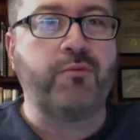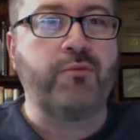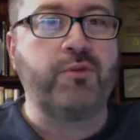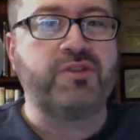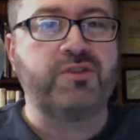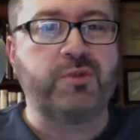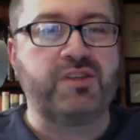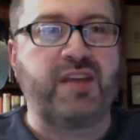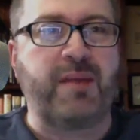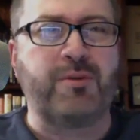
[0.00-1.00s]
was with the
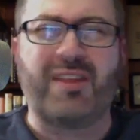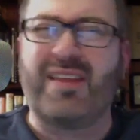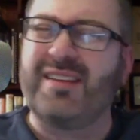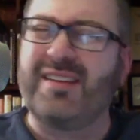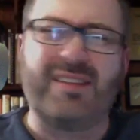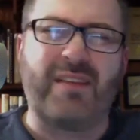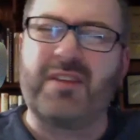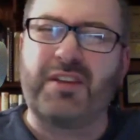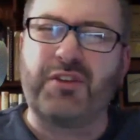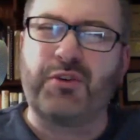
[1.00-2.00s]
Sabres, I think
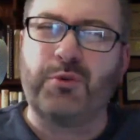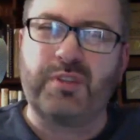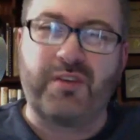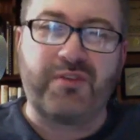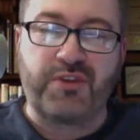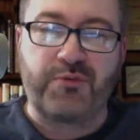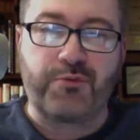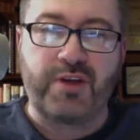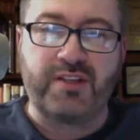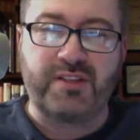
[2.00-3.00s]
72,
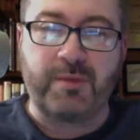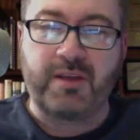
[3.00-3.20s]
73, something like that.